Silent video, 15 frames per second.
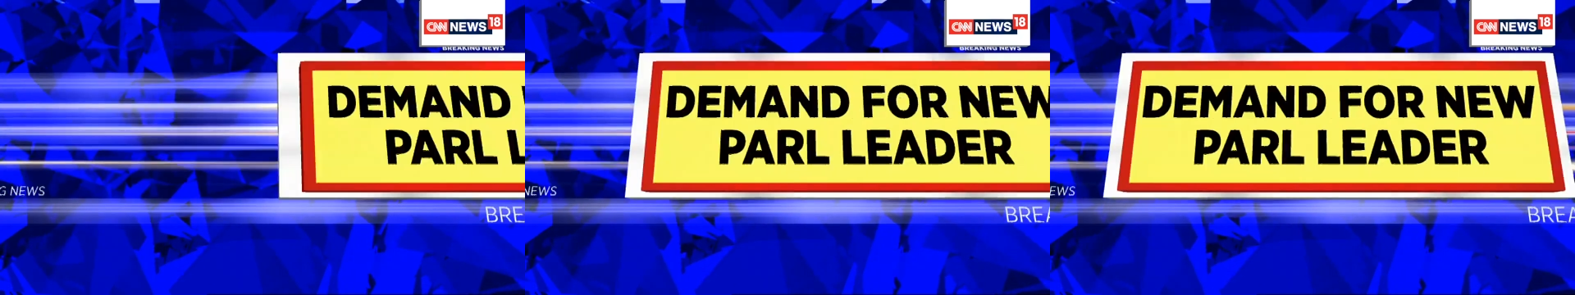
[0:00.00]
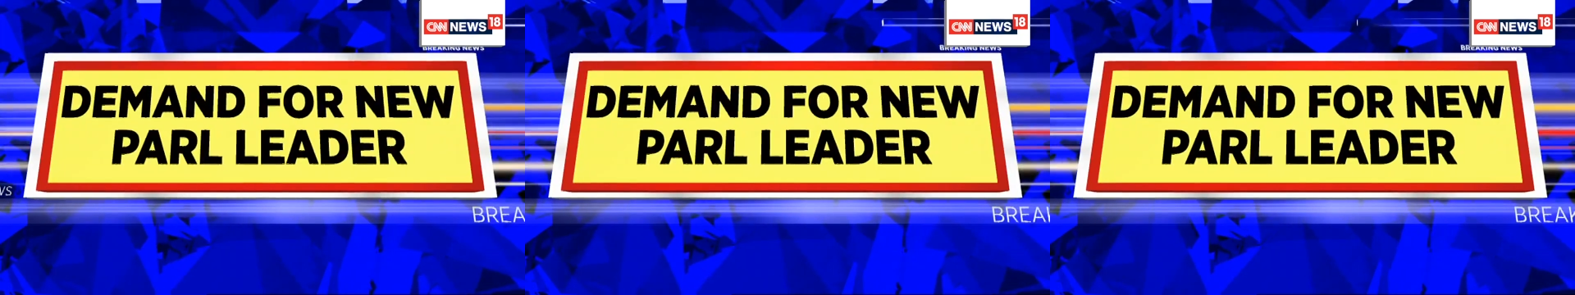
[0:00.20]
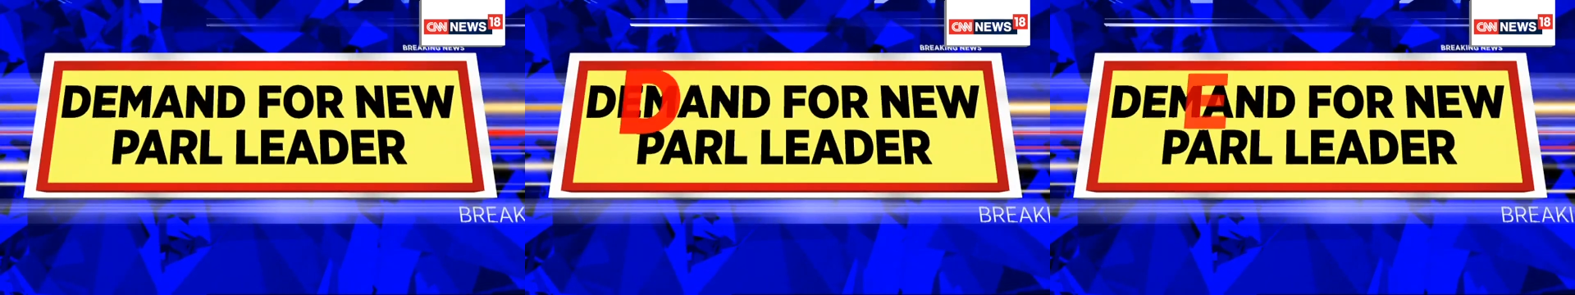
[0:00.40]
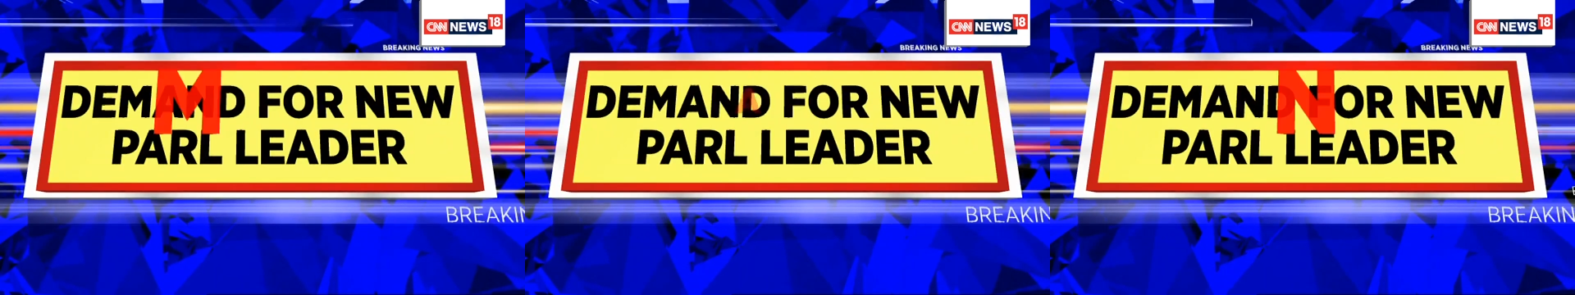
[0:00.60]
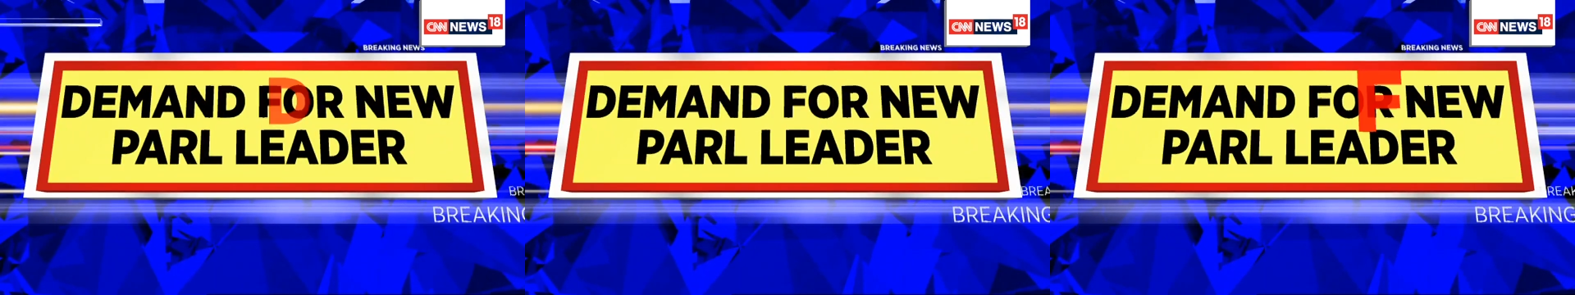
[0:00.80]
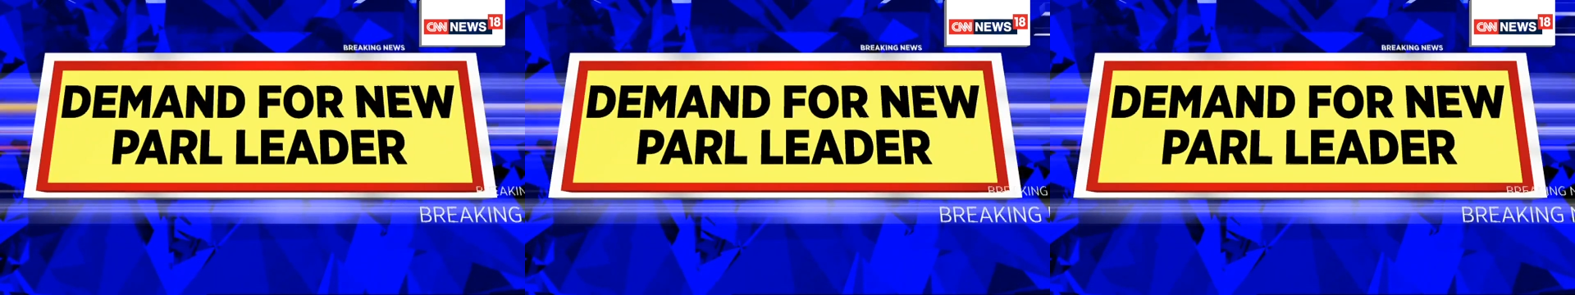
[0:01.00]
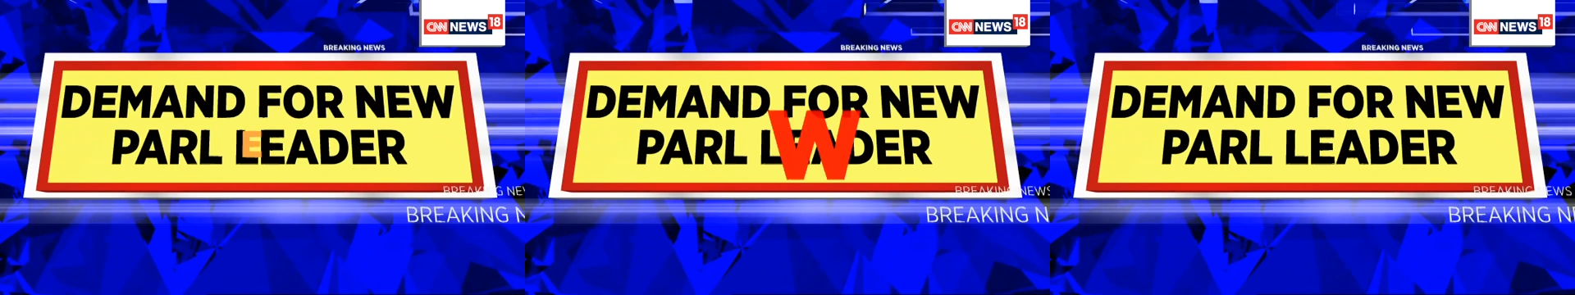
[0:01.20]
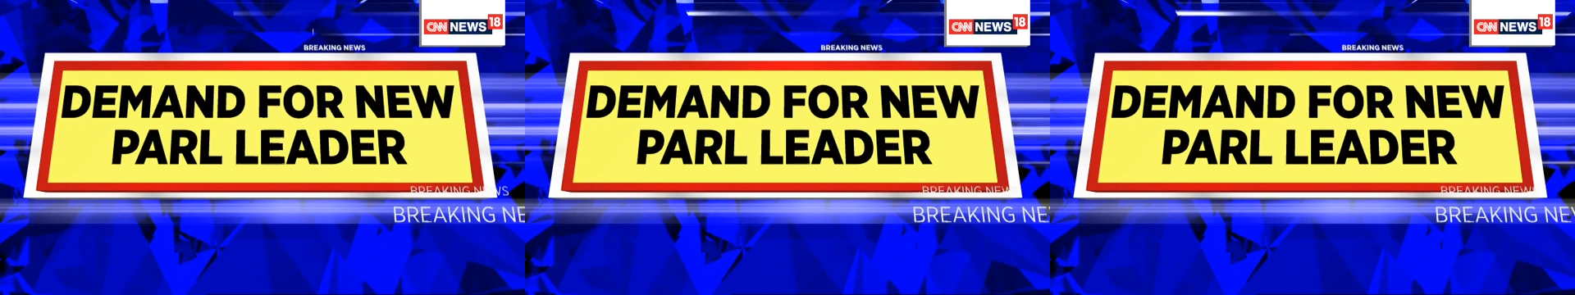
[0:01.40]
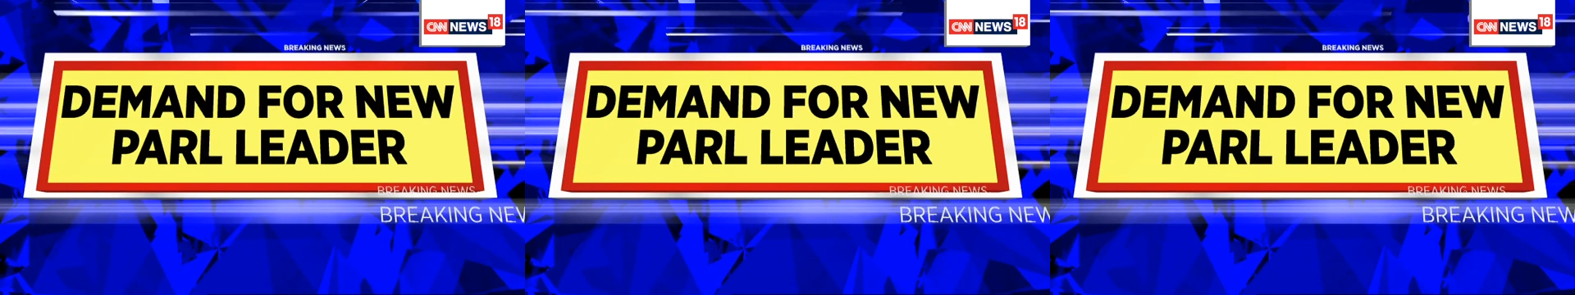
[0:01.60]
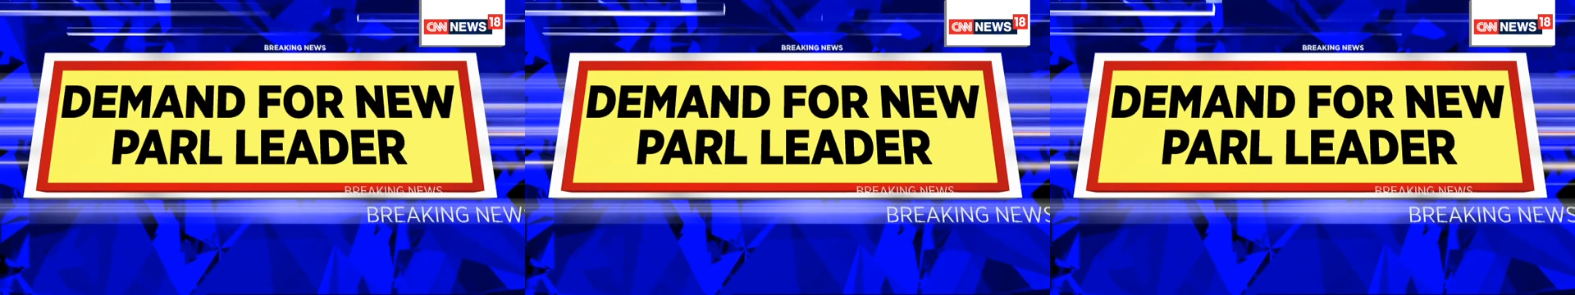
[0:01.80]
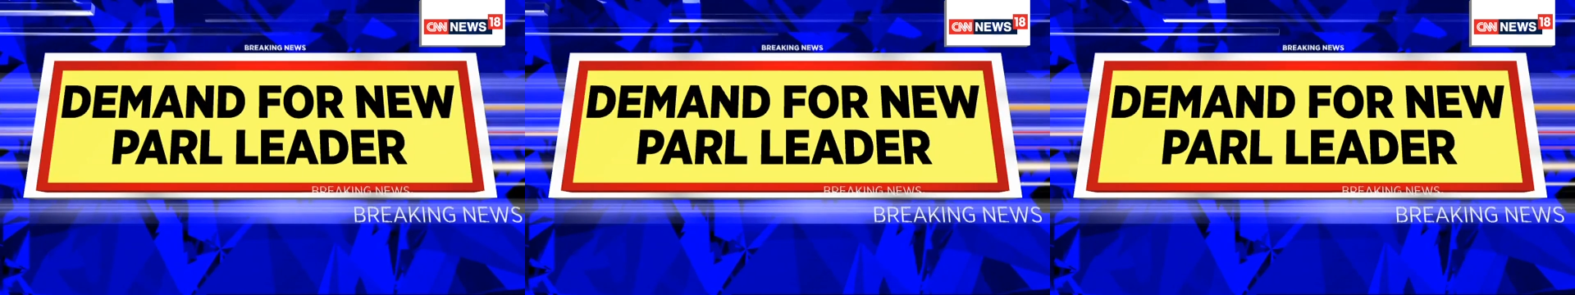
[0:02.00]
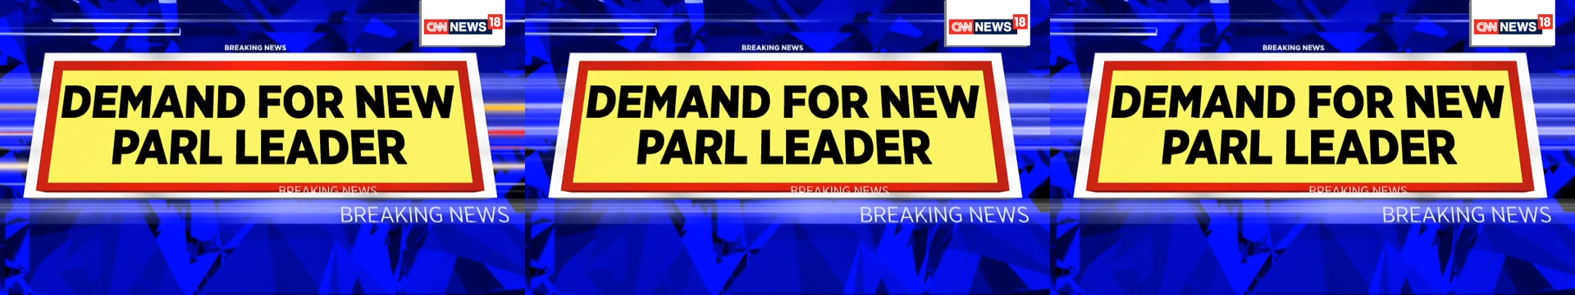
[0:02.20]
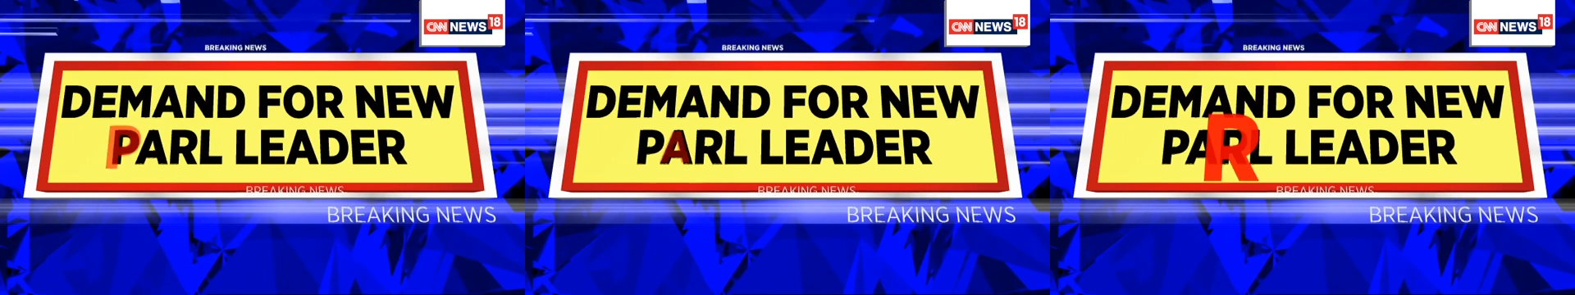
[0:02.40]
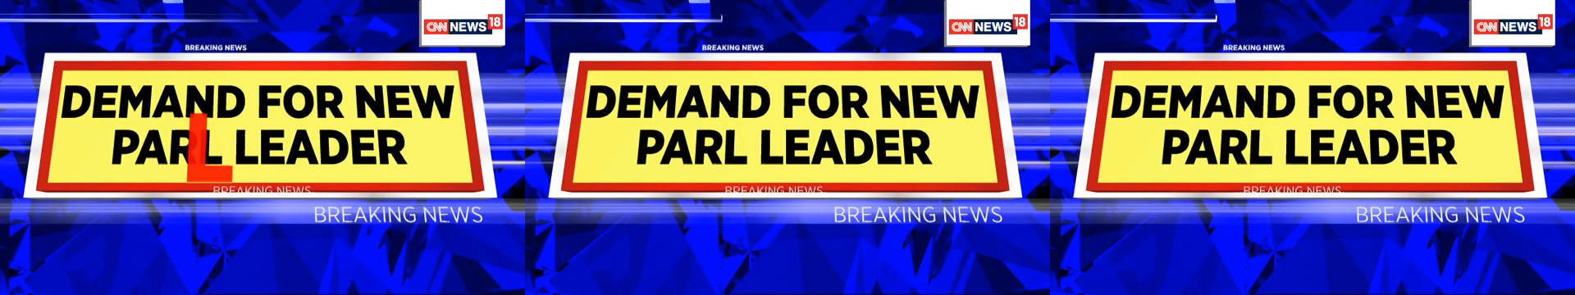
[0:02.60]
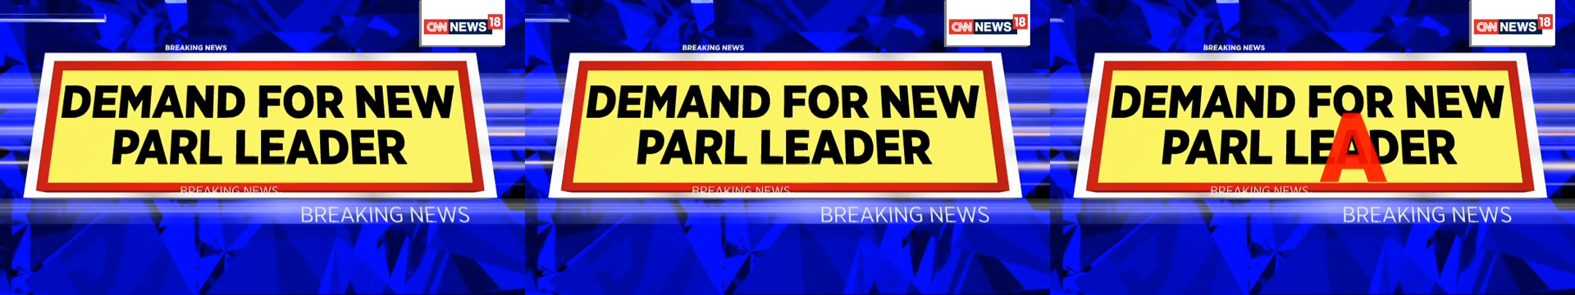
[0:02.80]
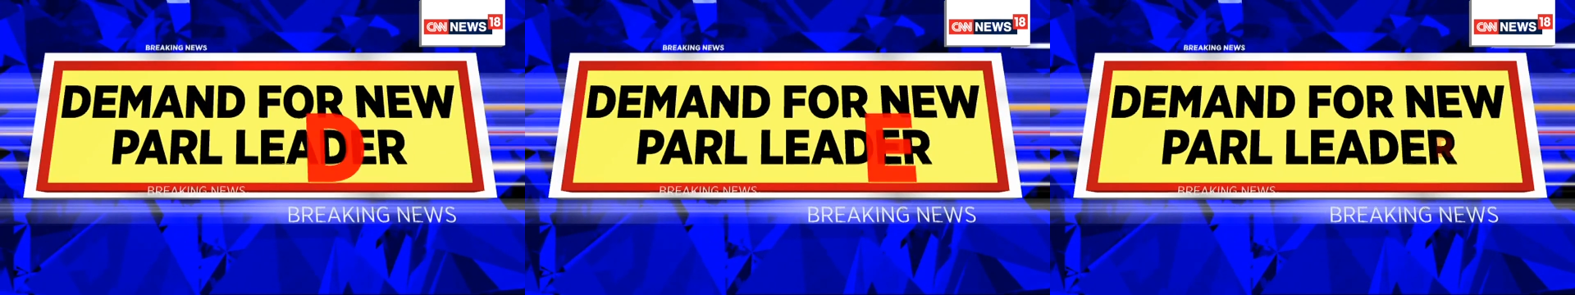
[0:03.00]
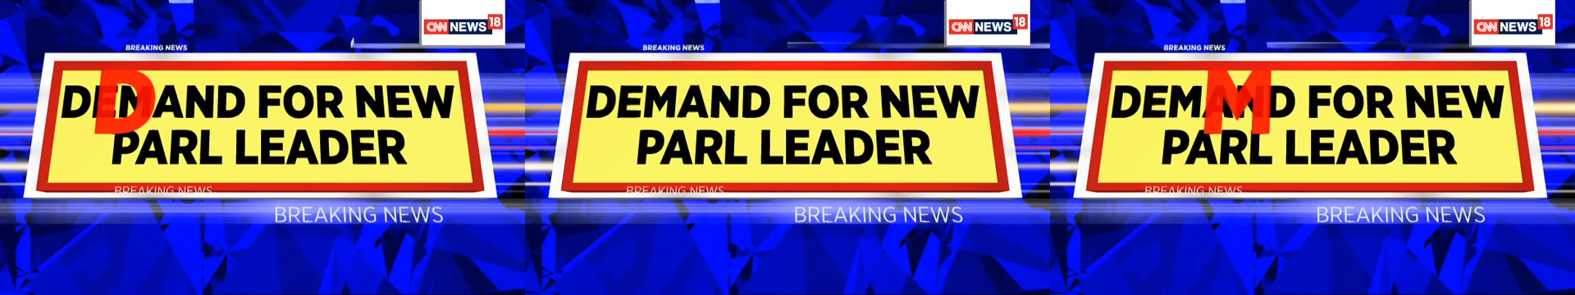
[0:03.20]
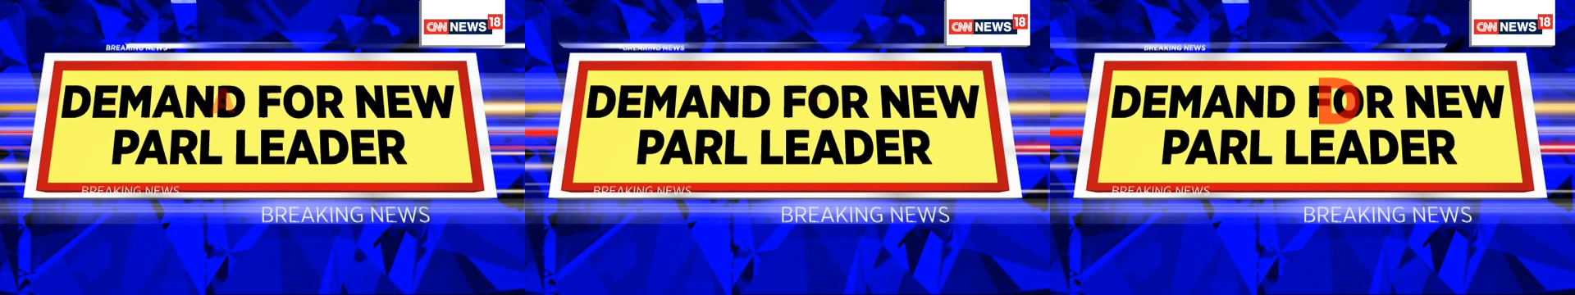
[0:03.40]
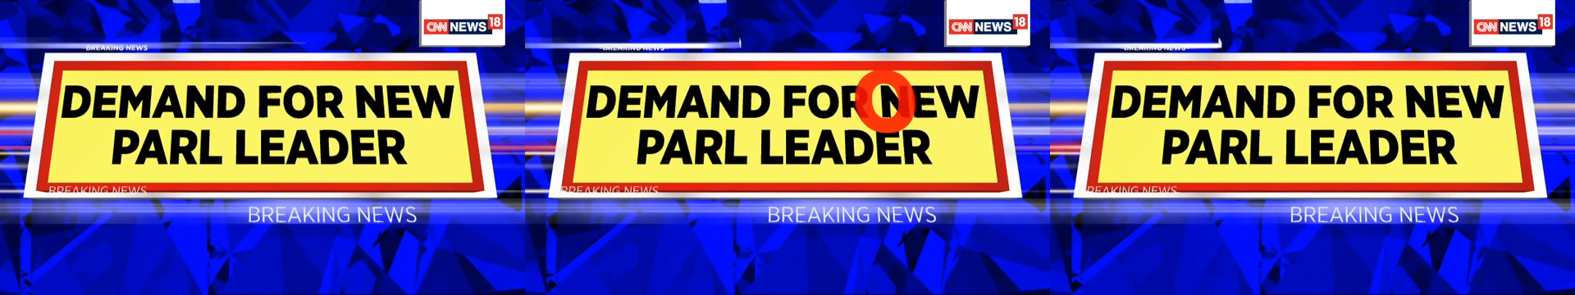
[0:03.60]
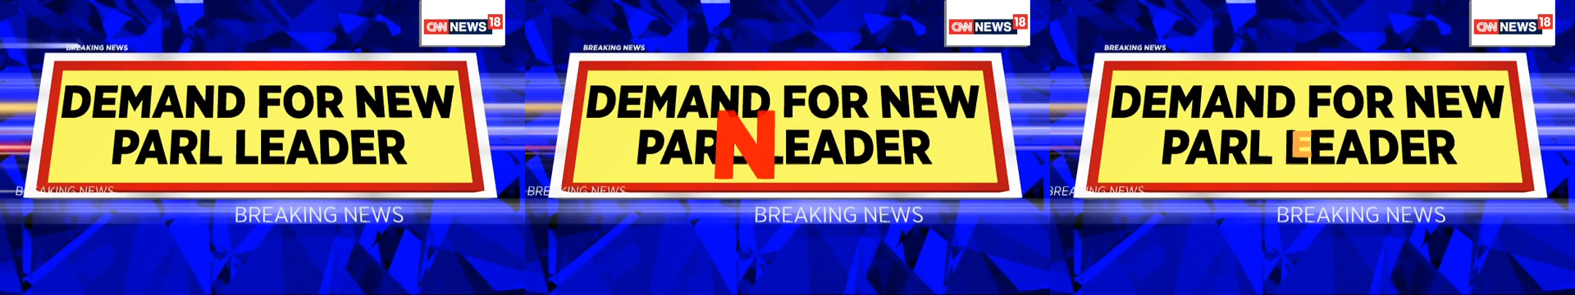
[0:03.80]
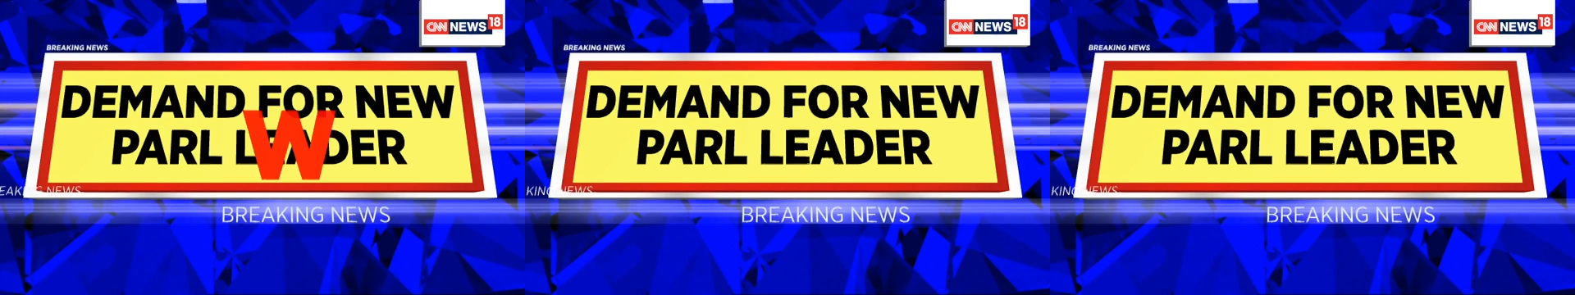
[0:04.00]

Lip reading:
Nobody's mouth can be seen.